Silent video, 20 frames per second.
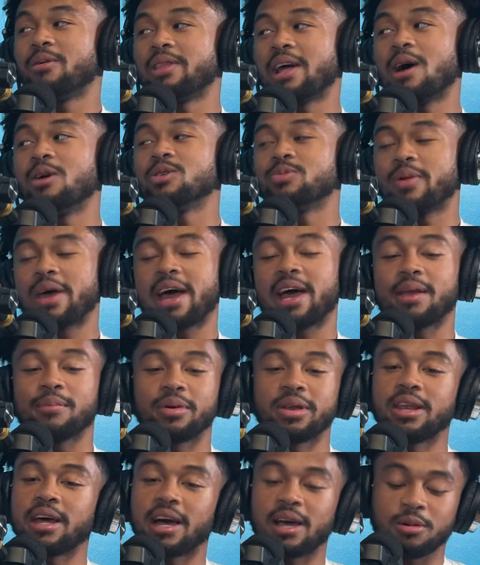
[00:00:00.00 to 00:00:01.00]
one. That was bad.
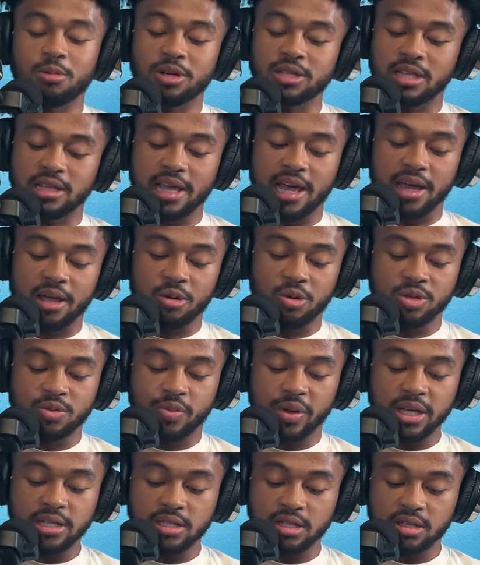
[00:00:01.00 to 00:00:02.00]
But nah, yeah. it wasn't that. It was
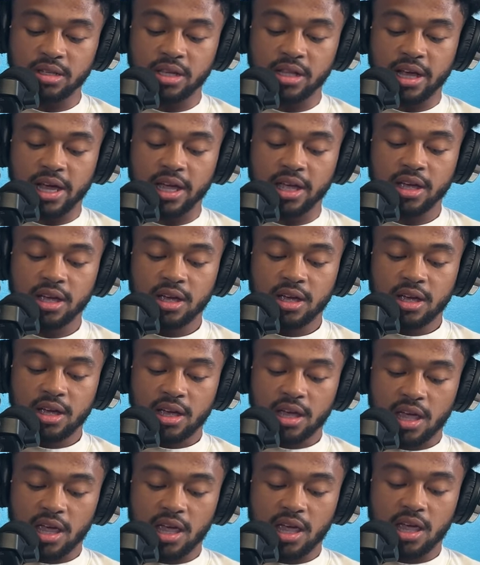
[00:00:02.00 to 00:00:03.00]
basically like
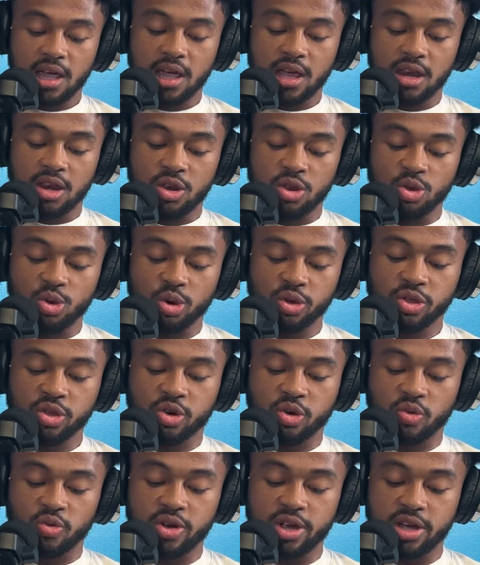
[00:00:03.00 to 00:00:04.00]
in North
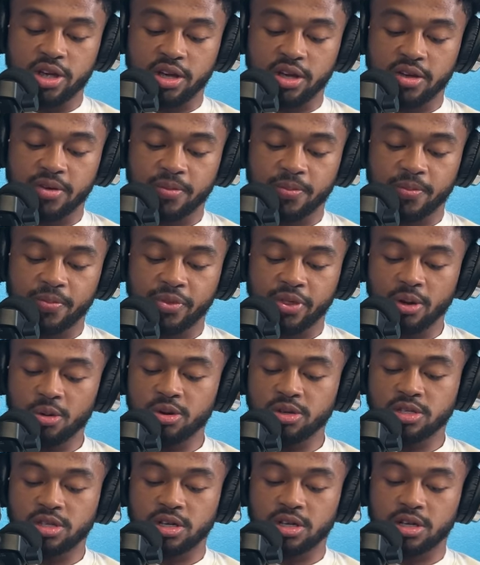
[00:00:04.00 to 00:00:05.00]
Korea. There
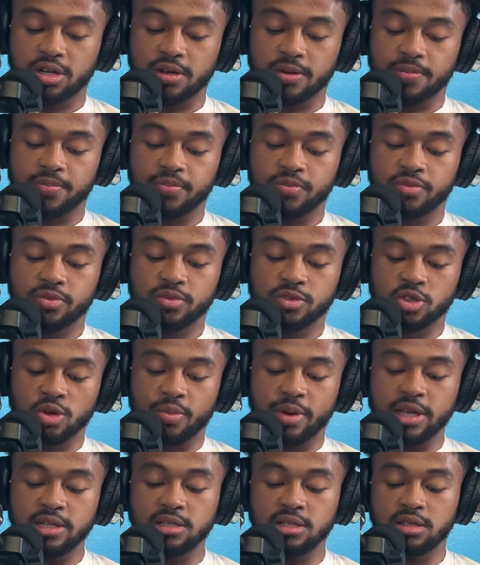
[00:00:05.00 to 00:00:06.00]
was a so
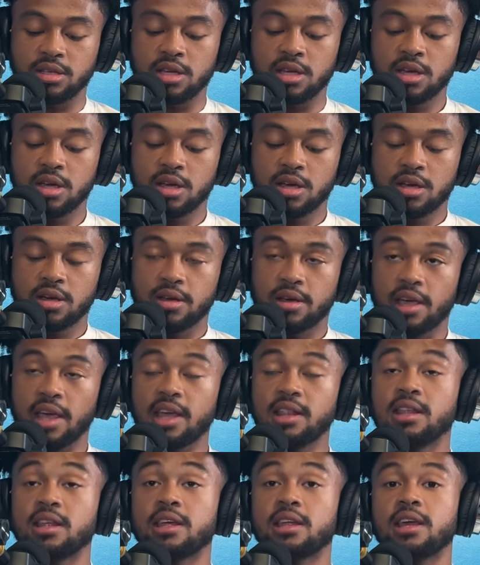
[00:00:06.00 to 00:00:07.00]
basically
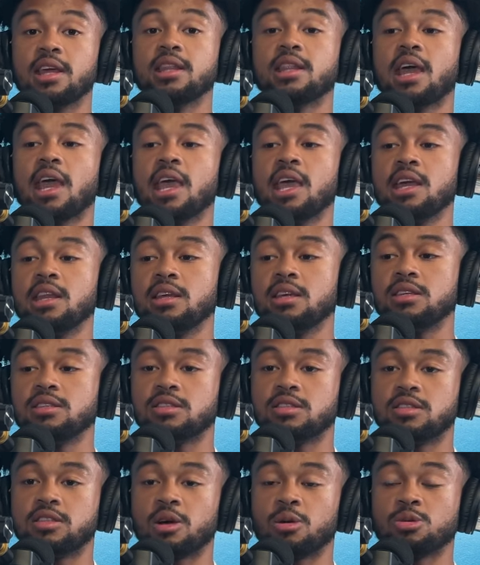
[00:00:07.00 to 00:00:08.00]
in the in the
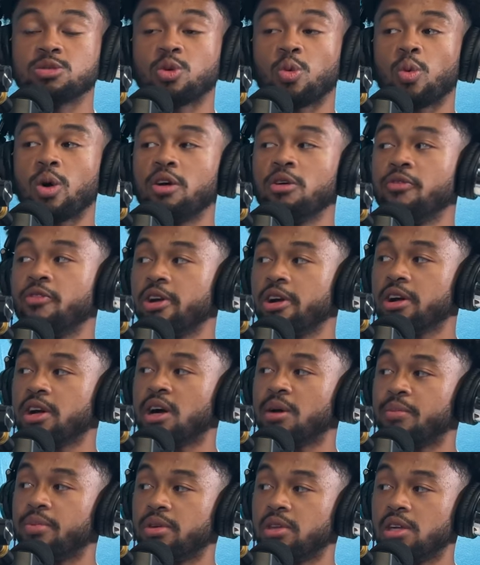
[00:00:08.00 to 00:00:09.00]
eighties there was a welfare
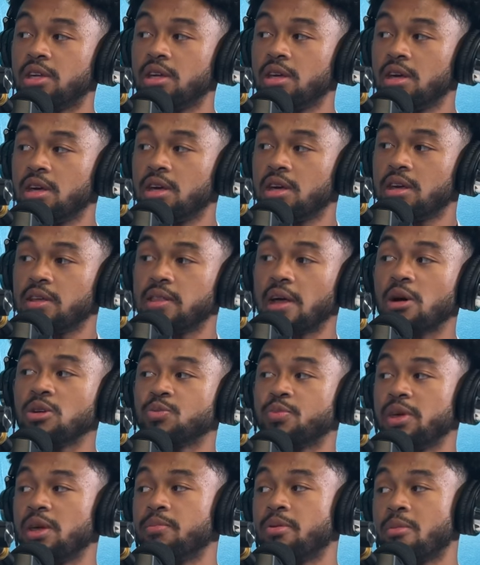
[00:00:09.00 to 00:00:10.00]
company that
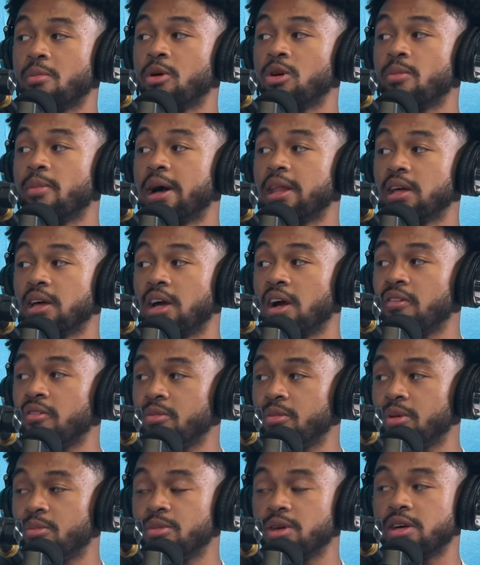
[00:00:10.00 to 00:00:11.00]
was being promoted by the
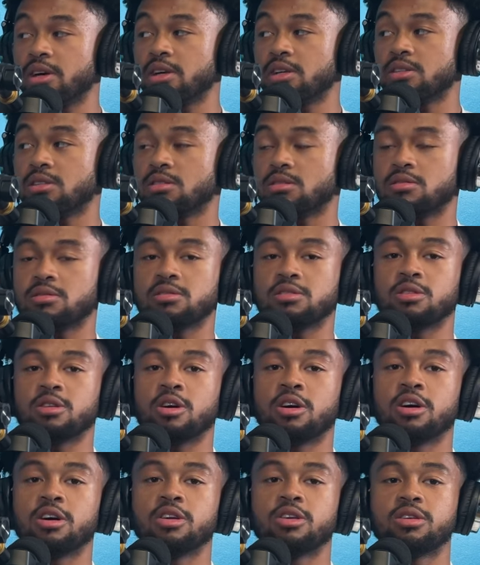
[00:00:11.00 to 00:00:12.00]
government because
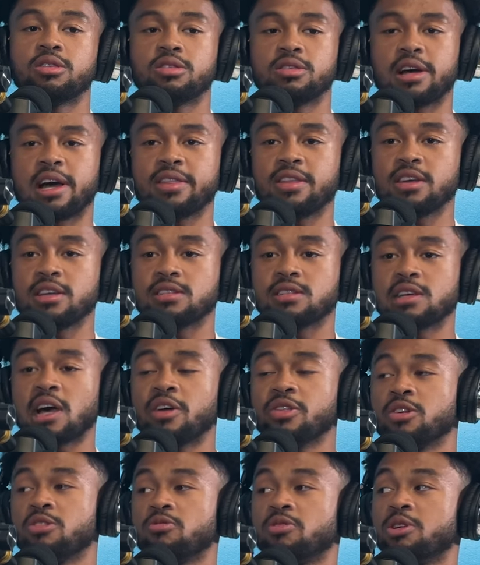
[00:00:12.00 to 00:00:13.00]
uh I think
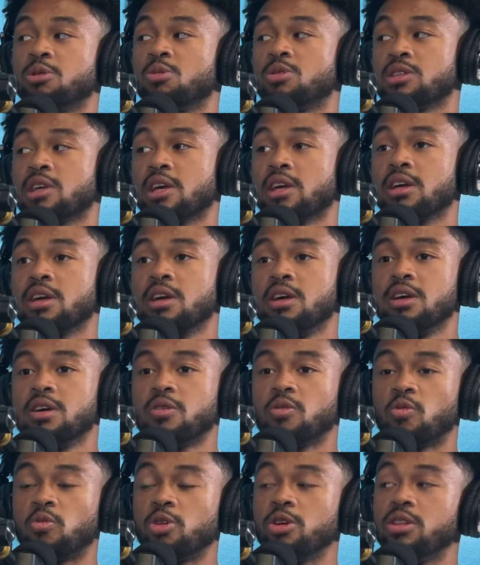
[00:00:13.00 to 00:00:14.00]
South Korea was like
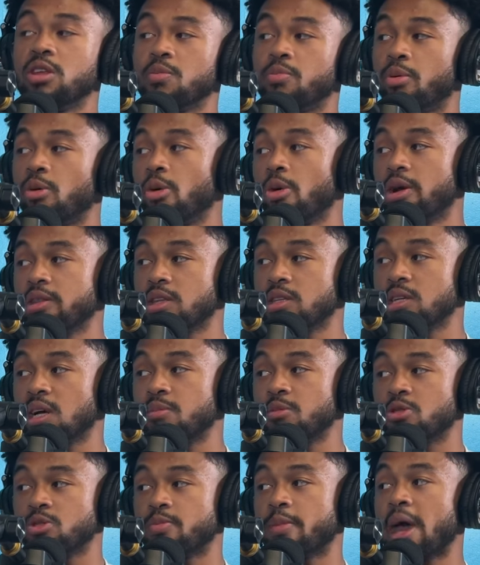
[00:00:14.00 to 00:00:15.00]
really poor at the
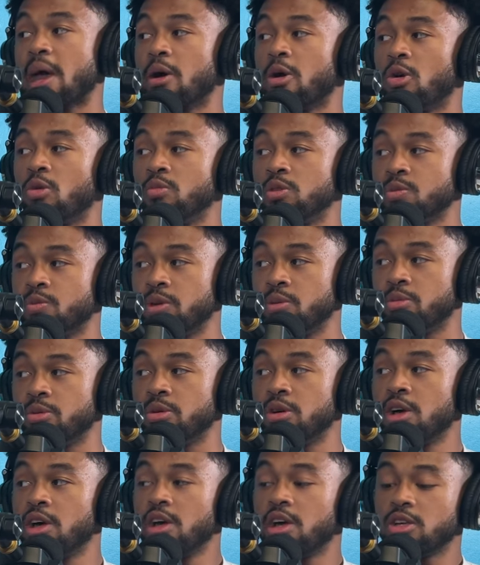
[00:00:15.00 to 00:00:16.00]
time. There was mad homeless
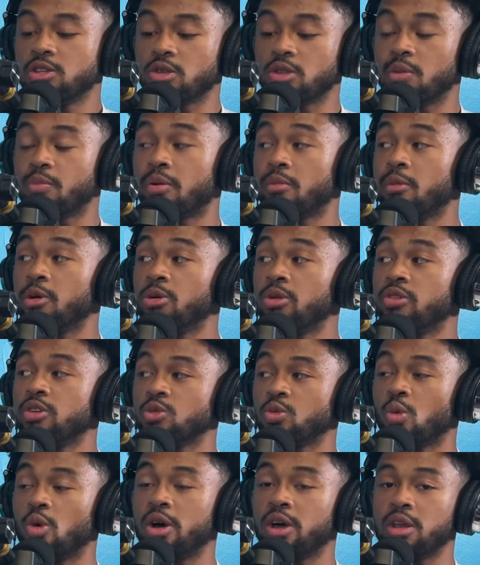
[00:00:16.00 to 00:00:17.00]
people, mm-hmm. so they promoted
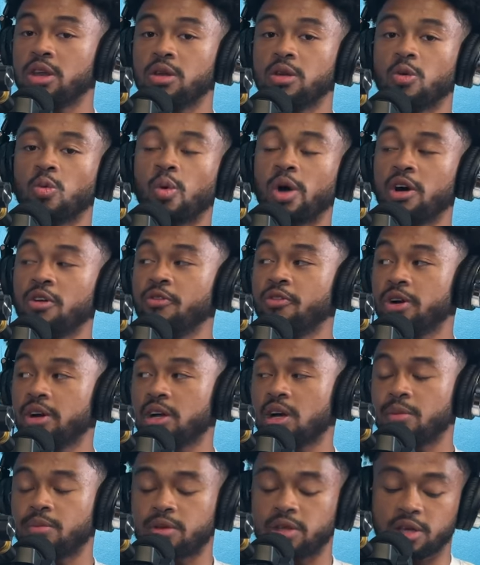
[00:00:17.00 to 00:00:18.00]
this one welfare
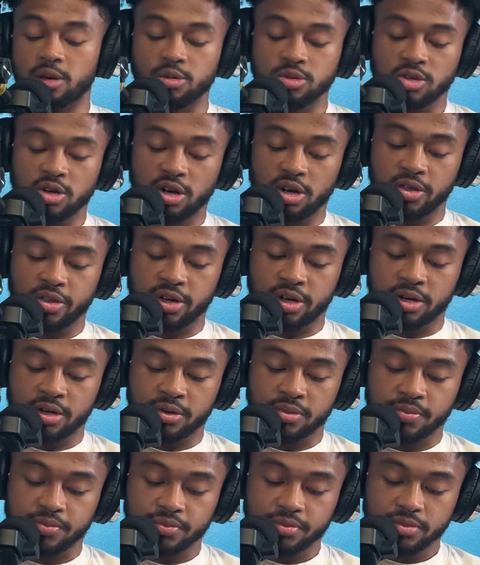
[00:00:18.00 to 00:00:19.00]
company. It was called
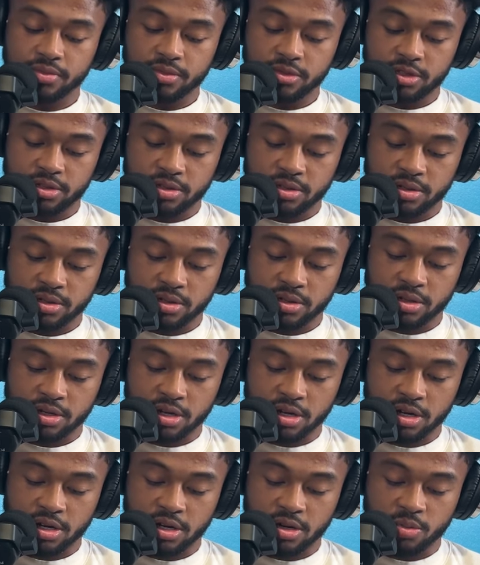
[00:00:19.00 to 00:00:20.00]
um,
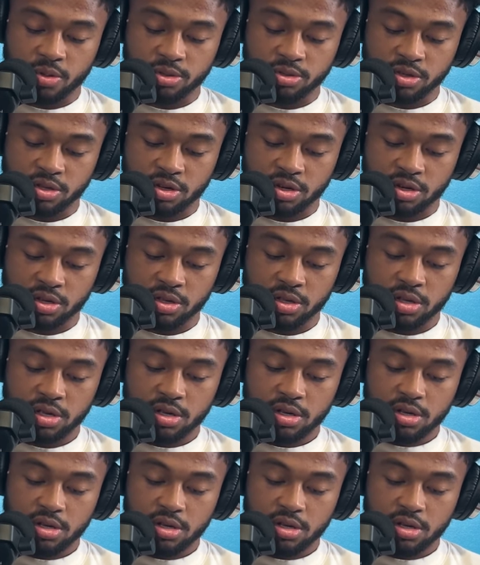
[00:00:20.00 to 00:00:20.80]
uh, what was it called?